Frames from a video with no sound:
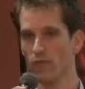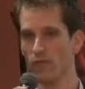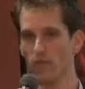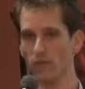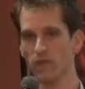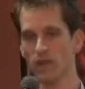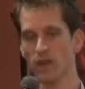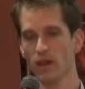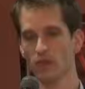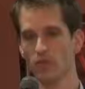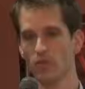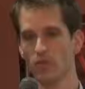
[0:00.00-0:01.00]

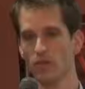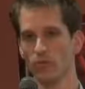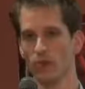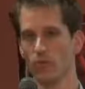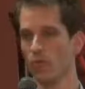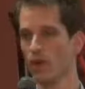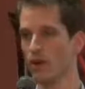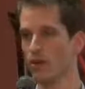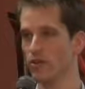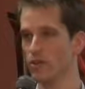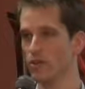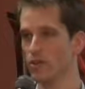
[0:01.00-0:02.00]
50001
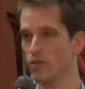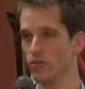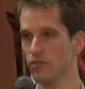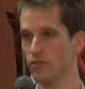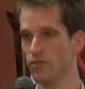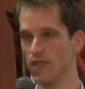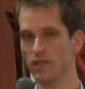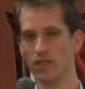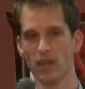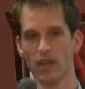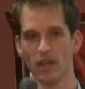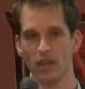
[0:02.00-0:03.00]
requires that you set
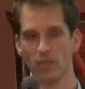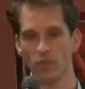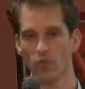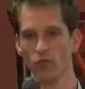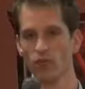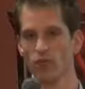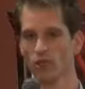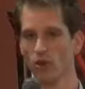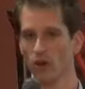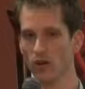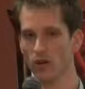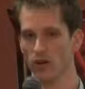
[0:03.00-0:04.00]
an improvement
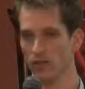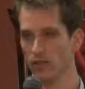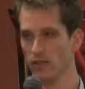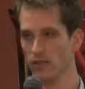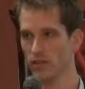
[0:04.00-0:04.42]
target,